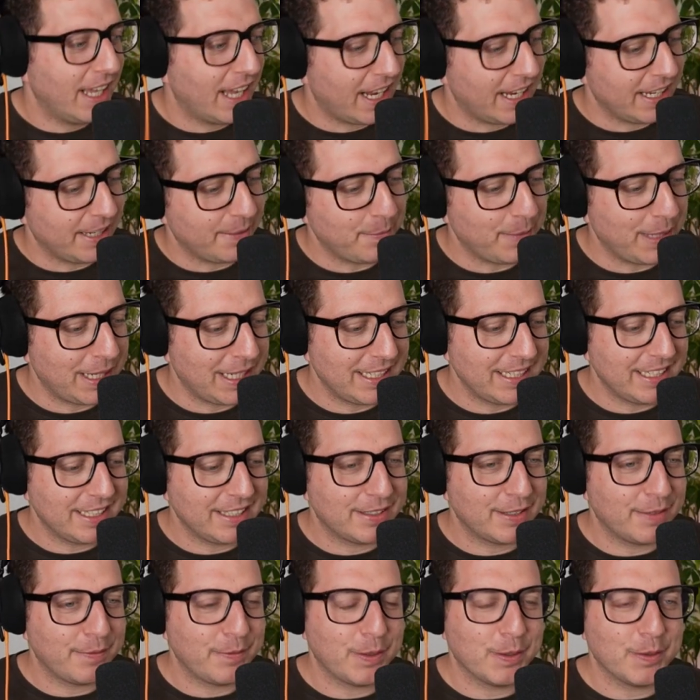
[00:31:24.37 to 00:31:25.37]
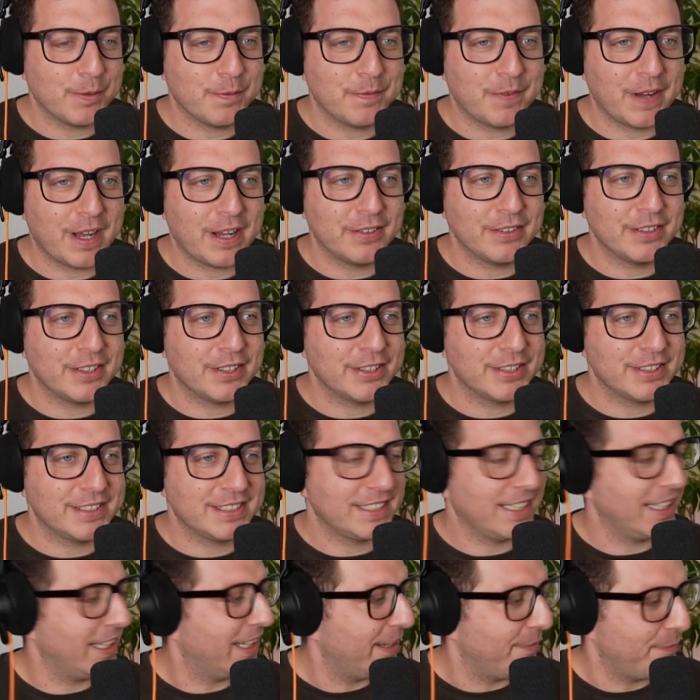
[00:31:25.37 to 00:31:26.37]
I mainly interview
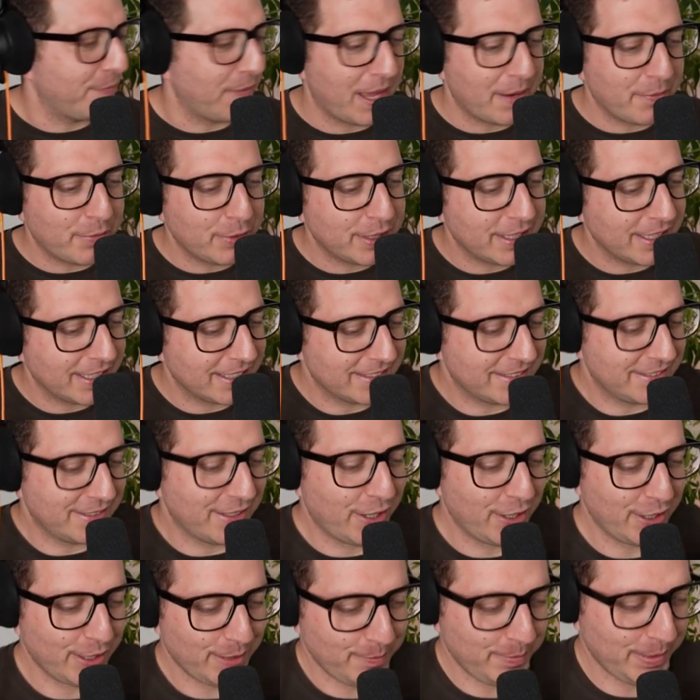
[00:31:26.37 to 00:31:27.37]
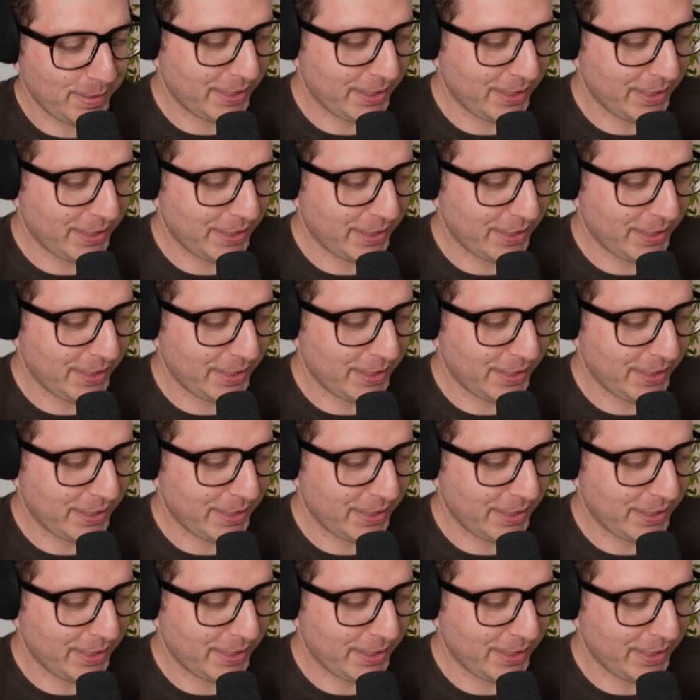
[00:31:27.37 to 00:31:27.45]
founders. Everything started mm-hmm.